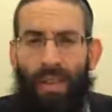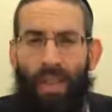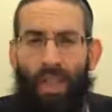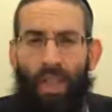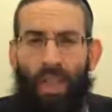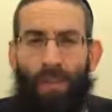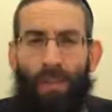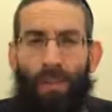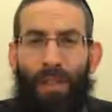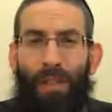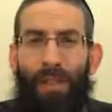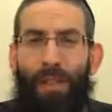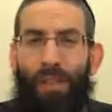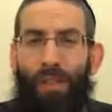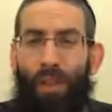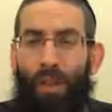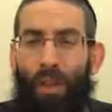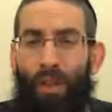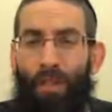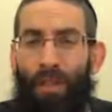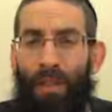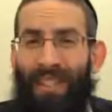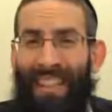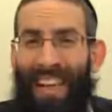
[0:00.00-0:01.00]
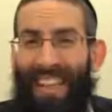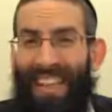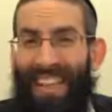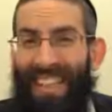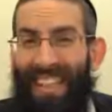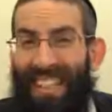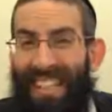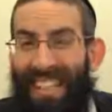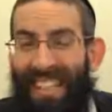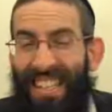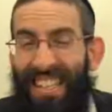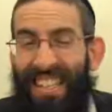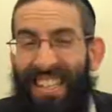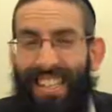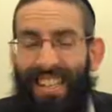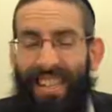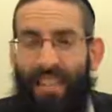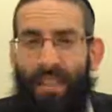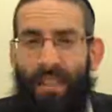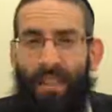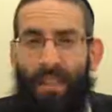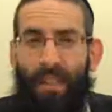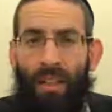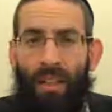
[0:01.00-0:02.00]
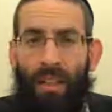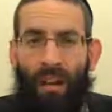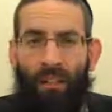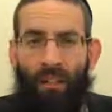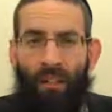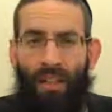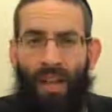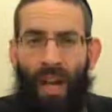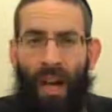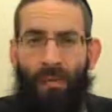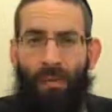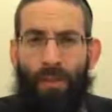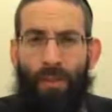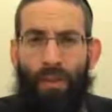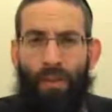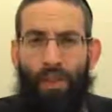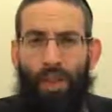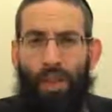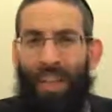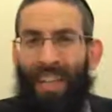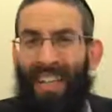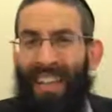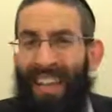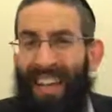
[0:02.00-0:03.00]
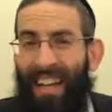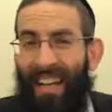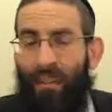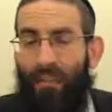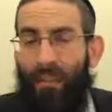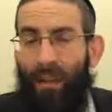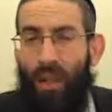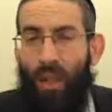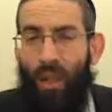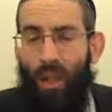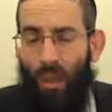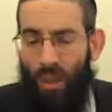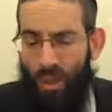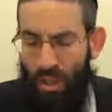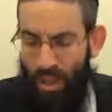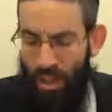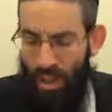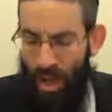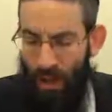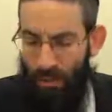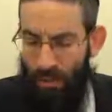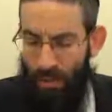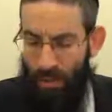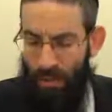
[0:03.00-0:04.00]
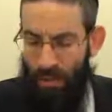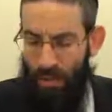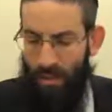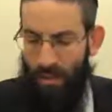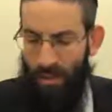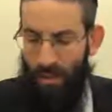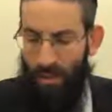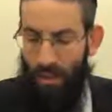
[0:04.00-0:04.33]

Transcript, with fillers: Should be discernible that it is indeed the Lekavish Shabbos, so she delayed very close to Shabbos.